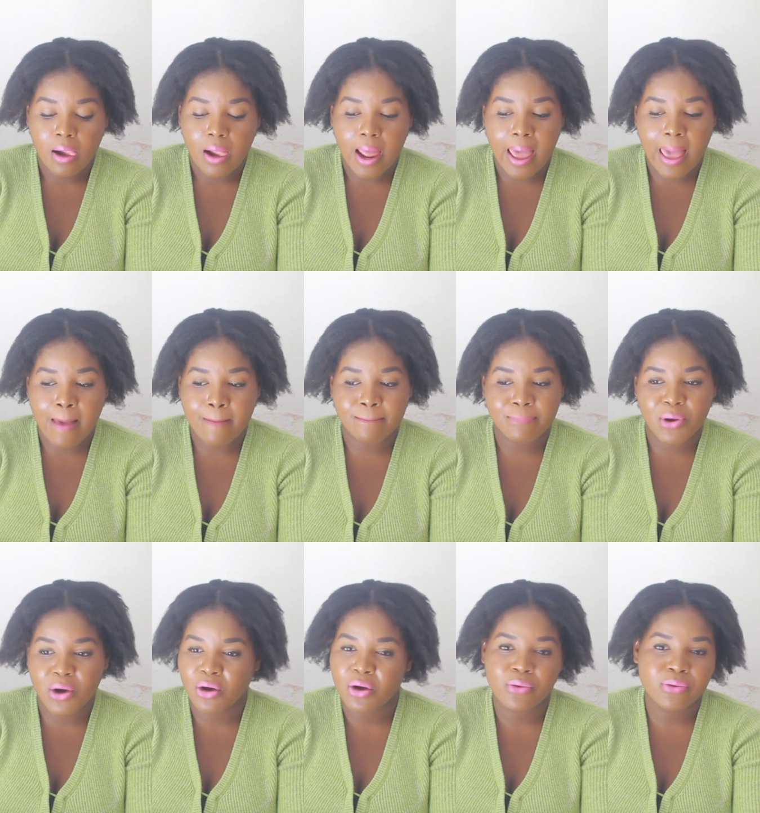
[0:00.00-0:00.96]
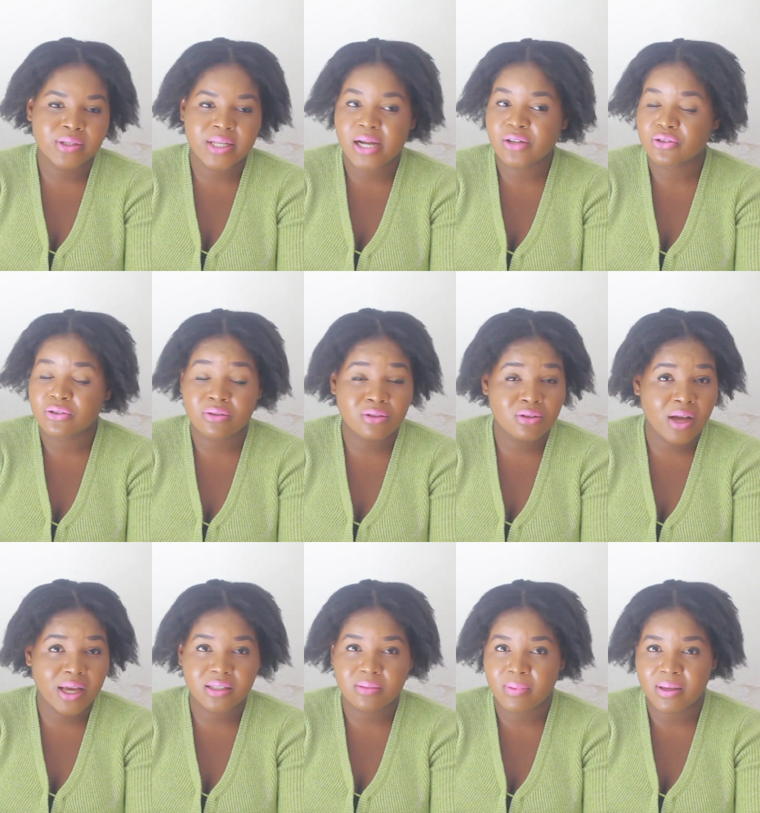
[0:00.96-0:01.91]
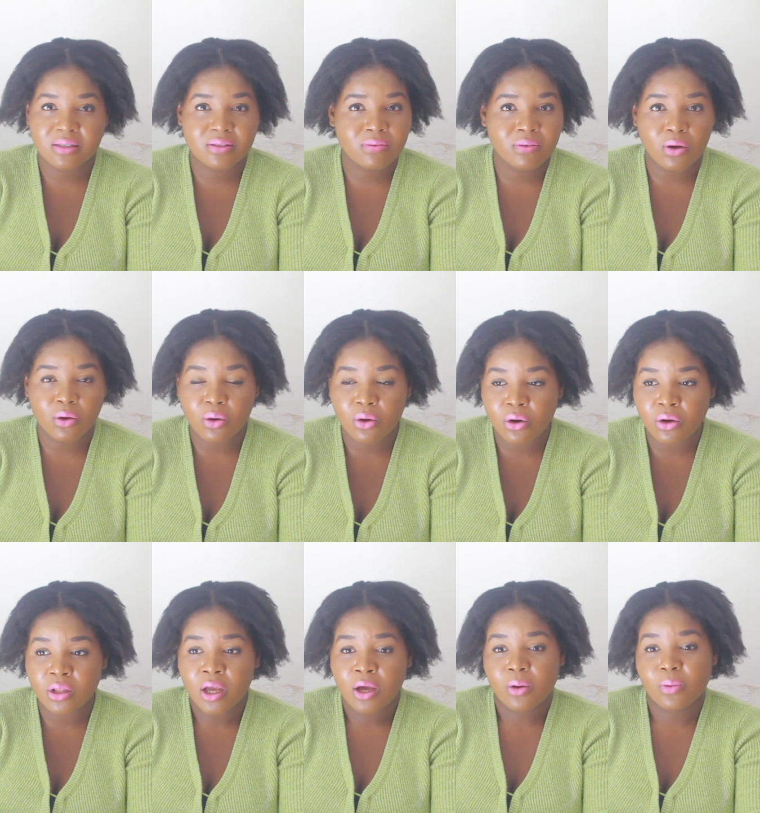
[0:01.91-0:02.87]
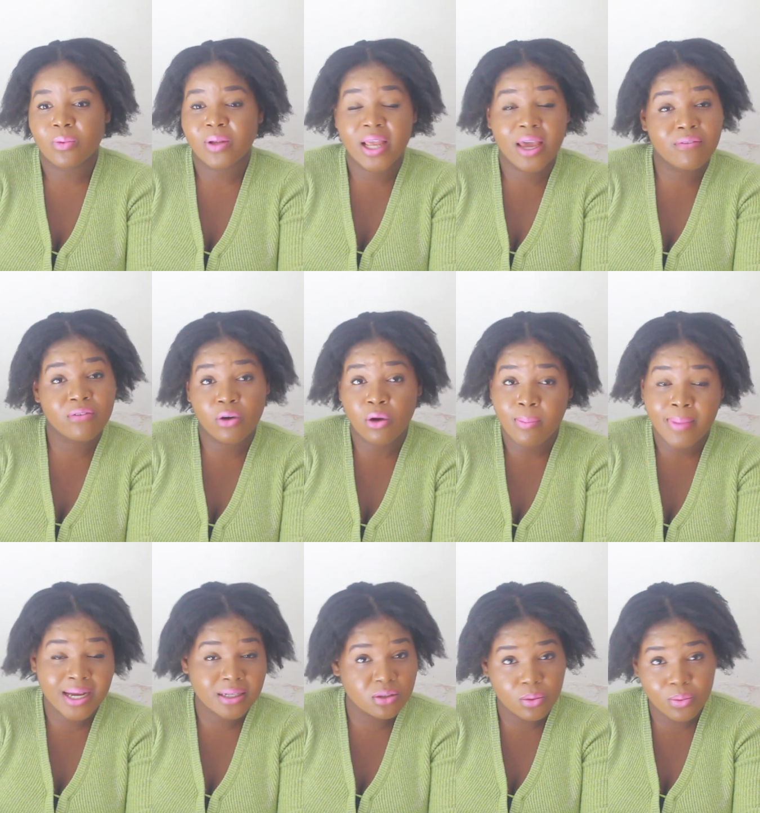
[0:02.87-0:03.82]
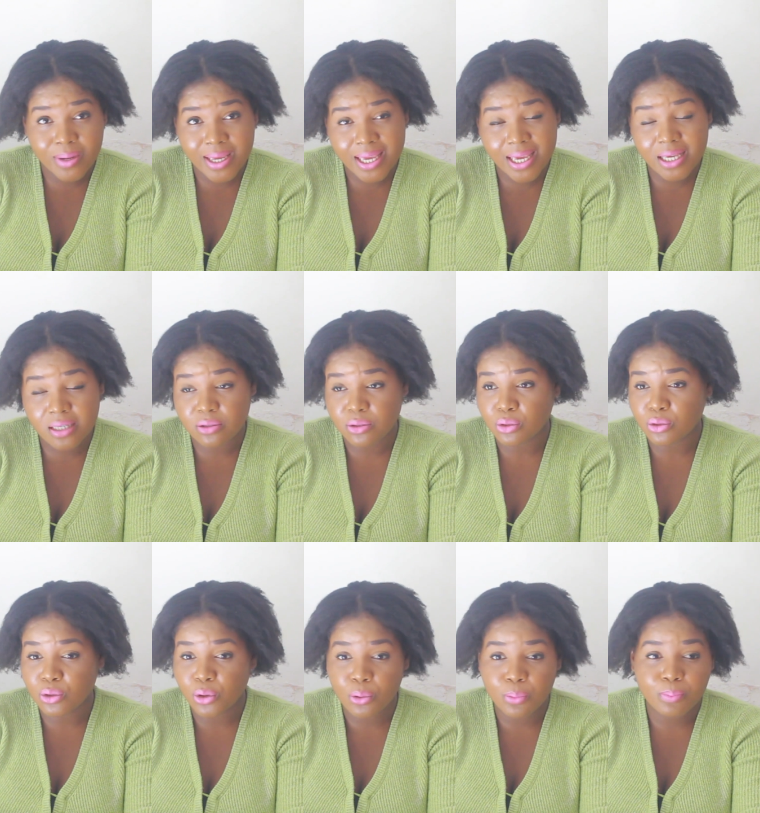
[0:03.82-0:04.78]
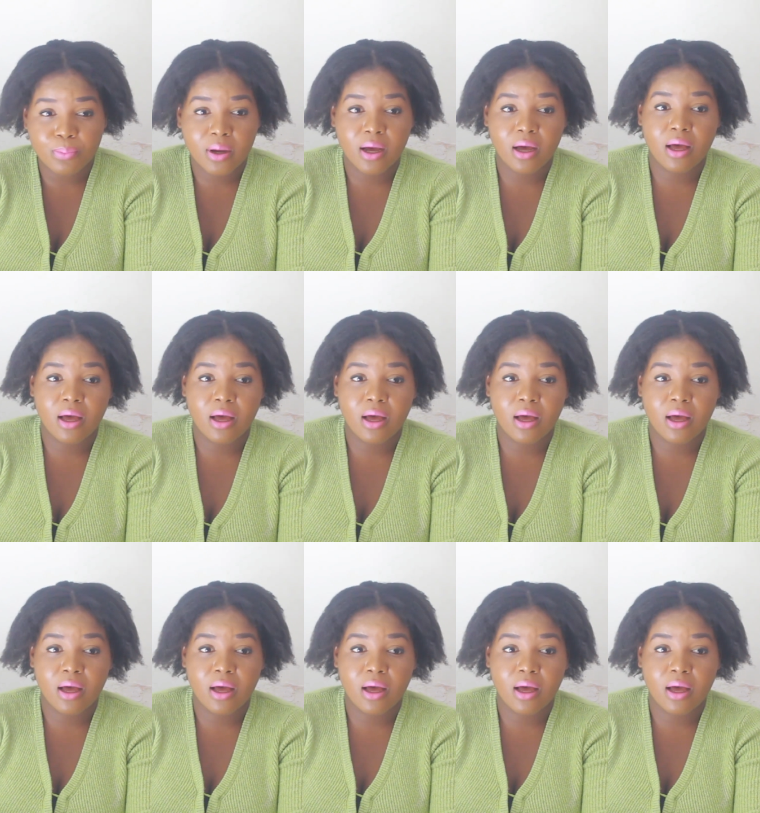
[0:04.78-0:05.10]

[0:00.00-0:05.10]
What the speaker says: But going natural is not expensive at all. Will I ever go back to wigs? Nope.